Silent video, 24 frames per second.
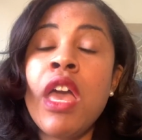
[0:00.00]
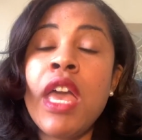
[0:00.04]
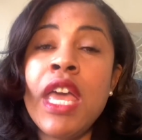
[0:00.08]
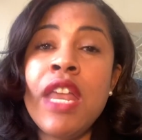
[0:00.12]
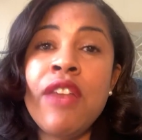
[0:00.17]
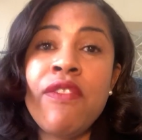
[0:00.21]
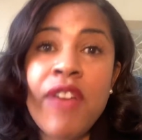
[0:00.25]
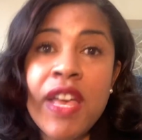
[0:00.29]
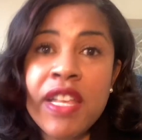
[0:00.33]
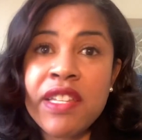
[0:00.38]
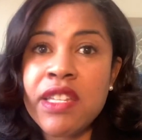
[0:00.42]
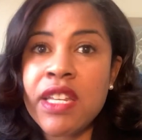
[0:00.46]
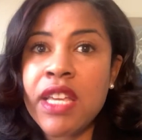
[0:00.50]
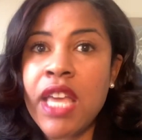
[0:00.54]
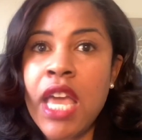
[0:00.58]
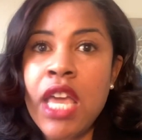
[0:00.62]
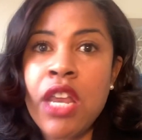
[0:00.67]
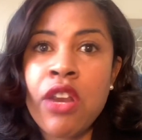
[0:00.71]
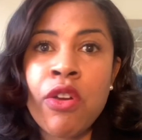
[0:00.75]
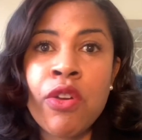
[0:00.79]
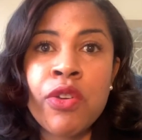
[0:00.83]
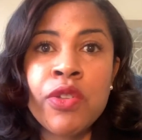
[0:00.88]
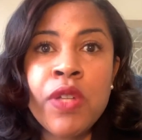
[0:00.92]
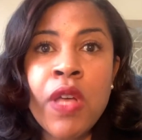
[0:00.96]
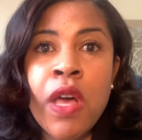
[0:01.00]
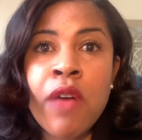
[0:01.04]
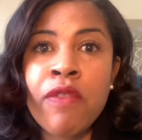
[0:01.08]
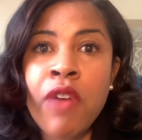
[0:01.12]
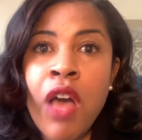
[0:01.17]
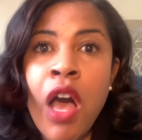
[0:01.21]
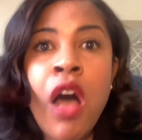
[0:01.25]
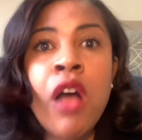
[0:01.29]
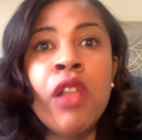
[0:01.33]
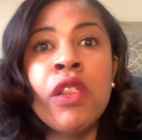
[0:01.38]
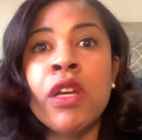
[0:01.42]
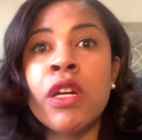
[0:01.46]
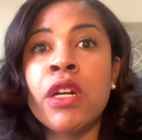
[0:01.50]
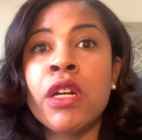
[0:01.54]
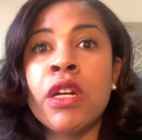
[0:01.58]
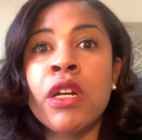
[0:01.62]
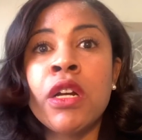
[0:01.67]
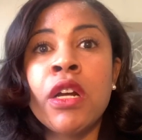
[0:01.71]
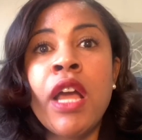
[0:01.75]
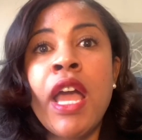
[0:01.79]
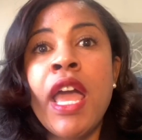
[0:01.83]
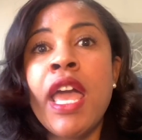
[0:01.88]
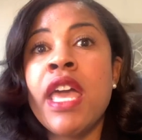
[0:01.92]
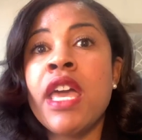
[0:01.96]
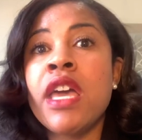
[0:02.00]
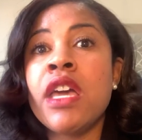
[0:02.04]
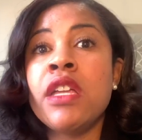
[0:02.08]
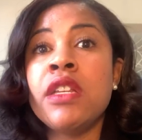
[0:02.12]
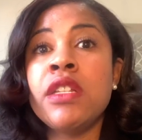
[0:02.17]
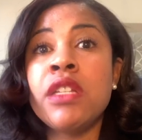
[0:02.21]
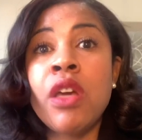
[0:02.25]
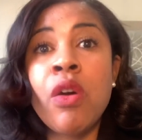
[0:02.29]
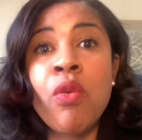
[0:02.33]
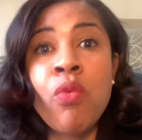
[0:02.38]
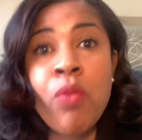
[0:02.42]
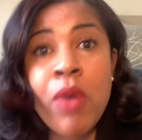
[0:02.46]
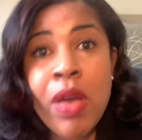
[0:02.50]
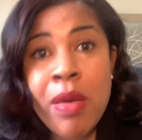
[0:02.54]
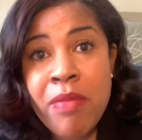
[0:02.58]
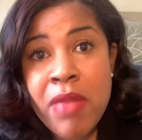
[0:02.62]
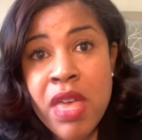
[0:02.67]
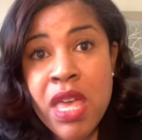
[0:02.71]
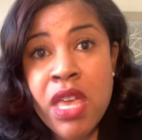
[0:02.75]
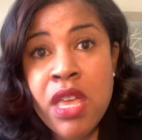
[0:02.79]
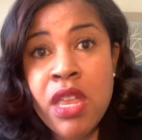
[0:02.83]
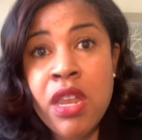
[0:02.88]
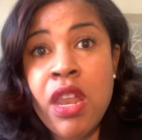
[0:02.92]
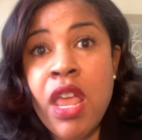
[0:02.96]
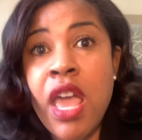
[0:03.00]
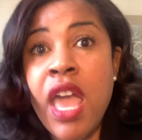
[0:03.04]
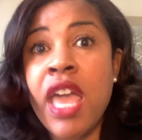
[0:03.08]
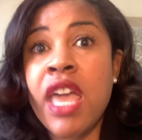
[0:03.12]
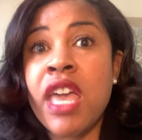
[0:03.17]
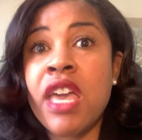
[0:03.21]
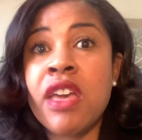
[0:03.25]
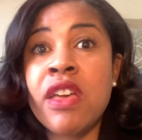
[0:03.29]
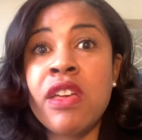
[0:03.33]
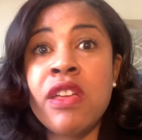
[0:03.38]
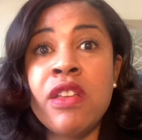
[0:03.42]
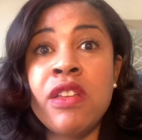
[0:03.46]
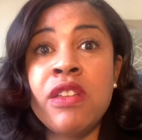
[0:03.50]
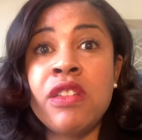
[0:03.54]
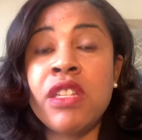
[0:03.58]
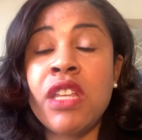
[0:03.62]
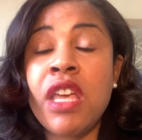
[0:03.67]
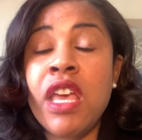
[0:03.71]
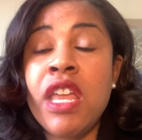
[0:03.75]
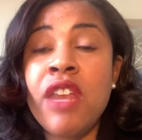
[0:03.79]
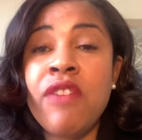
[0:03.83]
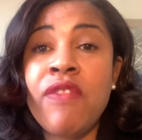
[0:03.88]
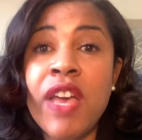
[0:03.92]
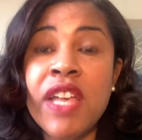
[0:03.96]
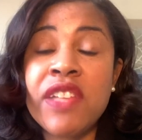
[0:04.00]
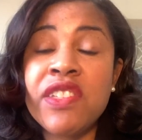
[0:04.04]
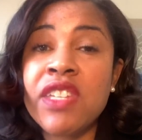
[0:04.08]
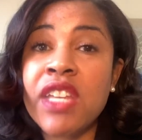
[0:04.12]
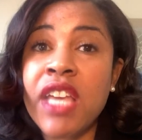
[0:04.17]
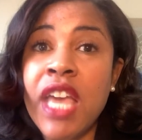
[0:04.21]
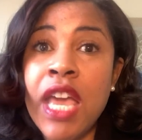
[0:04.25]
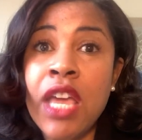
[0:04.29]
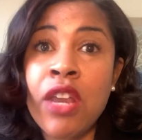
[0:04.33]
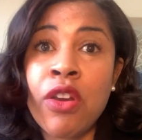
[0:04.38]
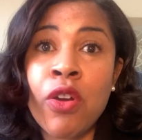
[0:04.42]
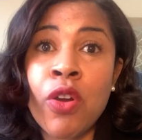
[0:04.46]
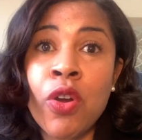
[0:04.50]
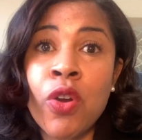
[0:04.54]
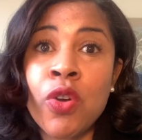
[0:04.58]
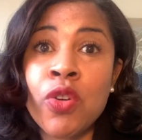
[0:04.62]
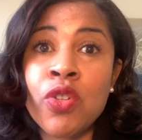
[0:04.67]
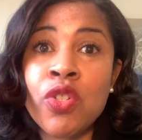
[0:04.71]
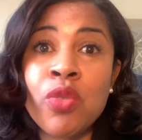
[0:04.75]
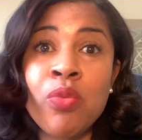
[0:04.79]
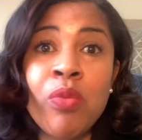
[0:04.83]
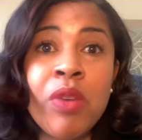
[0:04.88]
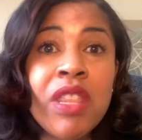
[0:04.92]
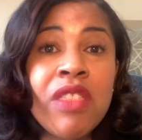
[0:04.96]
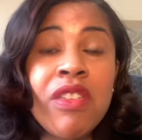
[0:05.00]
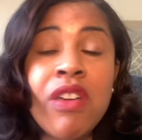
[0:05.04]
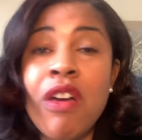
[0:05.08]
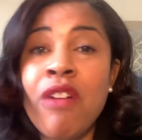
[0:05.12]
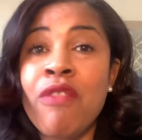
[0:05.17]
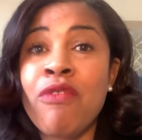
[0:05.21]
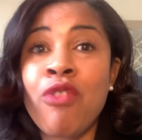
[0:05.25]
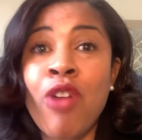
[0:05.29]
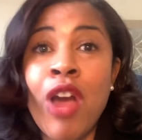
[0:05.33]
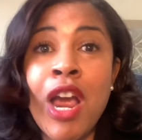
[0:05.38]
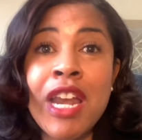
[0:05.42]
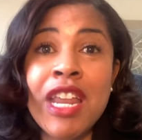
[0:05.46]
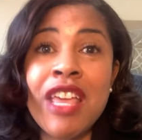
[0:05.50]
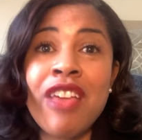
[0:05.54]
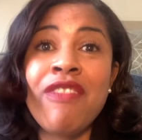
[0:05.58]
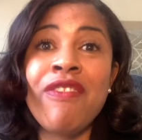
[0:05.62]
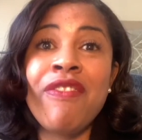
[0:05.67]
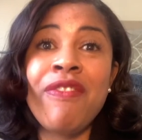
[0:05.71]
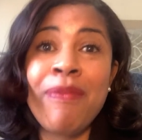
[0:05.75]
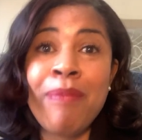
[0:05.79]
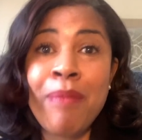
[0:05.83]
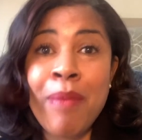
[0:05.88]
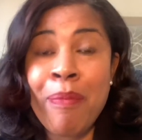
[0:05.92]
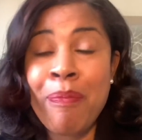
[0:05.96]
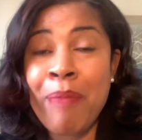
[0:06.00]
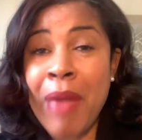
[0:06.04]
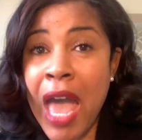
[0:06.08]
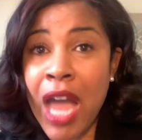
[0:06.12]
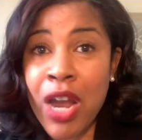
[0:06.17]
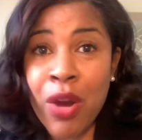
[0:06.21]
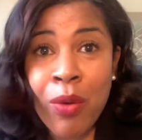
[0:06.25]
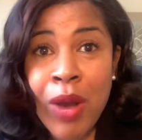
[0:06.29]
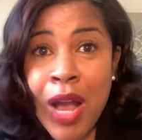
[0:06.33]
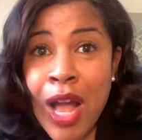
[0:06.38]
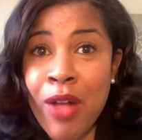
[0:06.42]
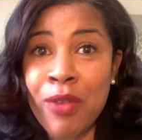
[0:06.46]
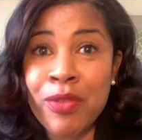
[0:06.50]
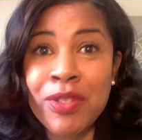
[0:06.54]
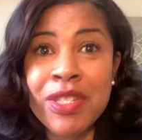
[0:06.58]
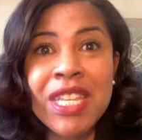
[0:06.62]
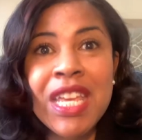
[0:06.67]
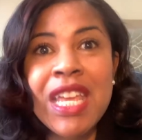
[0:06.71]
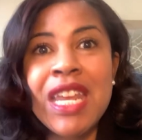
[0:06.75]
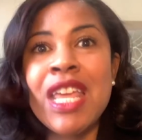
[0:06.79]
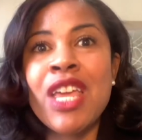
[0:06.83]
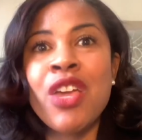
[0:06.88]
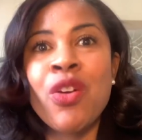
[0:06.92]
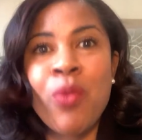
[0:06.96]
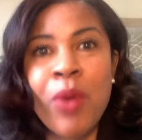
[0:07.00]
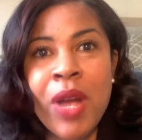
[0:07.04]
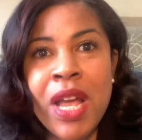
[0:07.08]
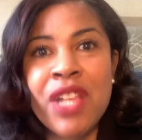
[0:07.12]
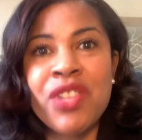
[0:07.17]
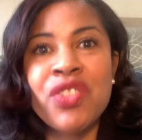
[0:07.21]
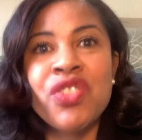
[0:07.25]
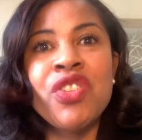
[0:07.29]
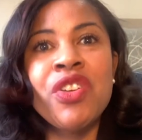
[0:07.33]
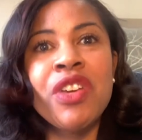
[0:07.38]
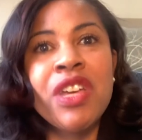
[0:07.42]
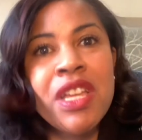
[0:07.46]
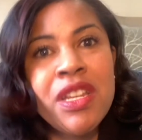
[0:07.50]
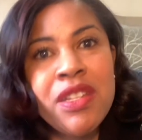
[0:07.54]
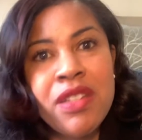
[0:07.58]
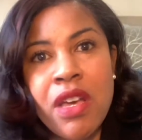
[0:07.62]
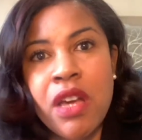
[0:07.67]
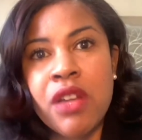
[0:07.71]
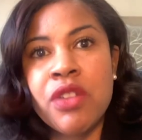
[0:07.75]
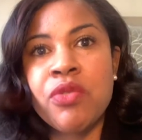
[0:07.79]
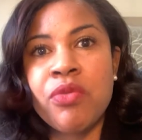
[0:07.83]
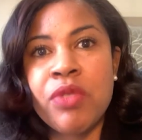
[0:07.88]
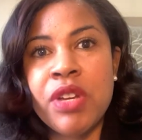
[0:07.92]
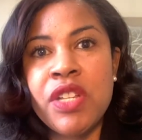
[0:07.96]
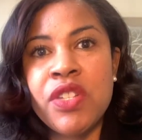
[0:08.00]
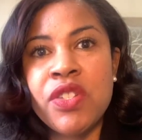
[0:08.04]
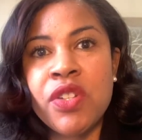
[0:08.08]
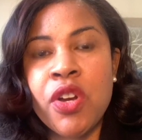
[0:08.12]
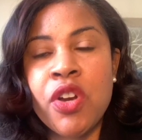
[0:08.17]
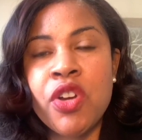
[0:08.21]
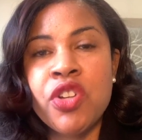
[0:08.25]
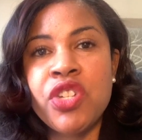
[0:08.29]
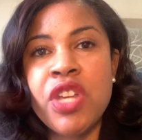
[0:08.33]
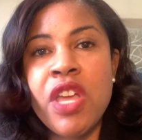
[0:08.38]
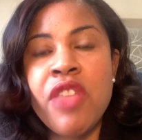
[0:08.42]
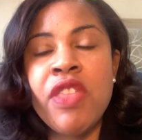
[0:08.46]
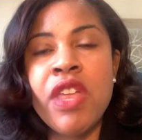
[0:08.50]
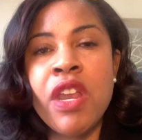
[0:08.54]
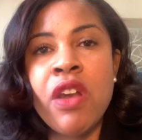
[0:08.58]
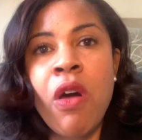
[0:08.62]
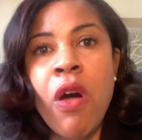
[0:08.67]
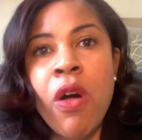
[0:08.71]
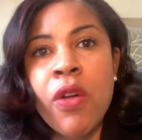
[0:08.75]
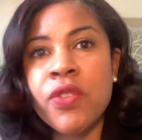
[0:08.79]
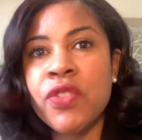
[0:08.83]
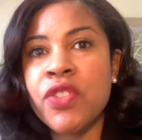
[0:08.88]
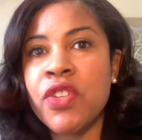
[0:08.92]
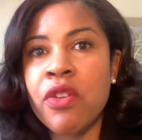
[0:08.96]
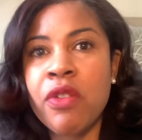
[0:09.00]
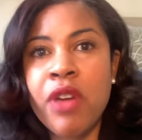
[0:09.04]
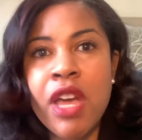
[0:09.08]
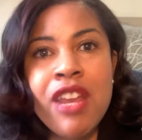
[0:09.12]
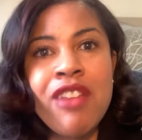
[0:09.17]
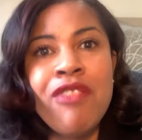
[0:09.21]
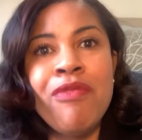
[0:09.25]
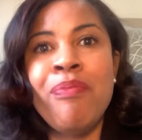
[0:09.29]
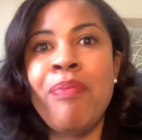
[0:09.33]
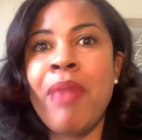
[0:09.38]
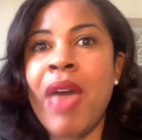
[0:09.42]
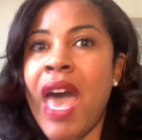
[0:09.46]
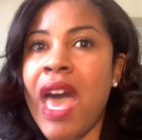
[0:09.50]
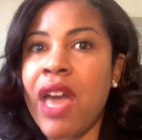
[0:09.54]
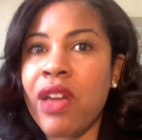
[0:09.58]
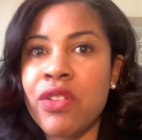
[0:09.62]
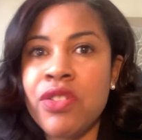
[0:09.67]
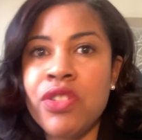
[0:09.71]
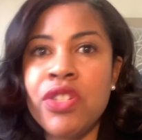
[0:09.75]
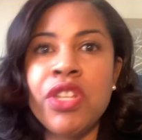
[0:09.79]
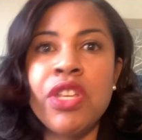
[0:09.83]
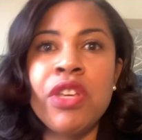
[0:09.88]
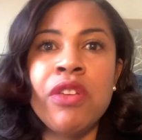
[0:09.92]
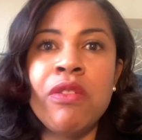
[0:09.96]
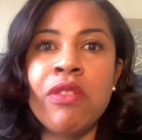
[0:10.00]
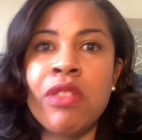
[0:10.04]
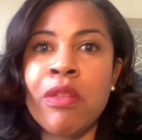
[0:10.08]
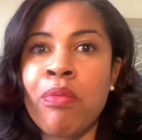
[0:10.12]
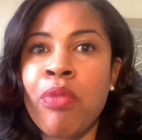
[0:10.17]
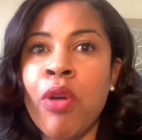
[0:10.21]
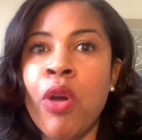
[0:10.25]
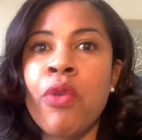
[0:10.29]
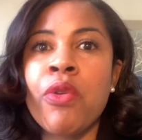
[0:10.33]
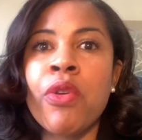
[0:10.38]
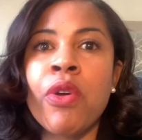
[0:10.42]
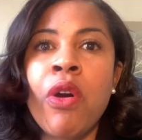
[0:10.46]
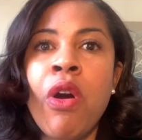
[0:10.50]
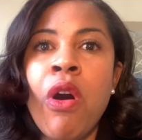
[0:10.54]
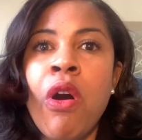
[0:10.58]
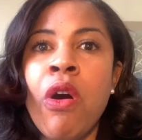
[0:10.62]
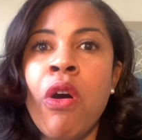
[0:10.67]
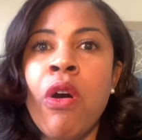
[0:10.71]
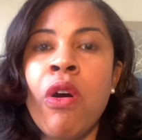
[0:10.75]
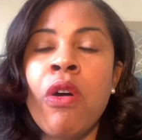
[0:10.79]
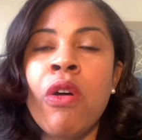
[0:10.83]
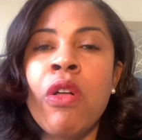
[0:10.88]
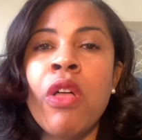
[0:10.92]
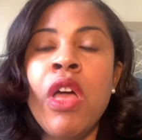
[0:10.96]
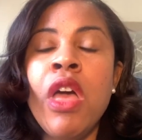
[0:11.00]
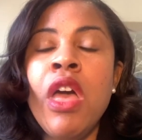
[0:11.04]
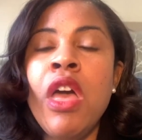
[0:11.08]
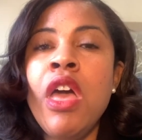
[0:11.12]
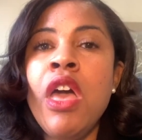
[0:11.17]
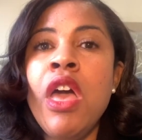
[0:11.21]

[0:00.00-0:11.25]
investigators of color and women and investigators with a variety of backgrounds getting grants to conduct research, and then also kind of back to the protocol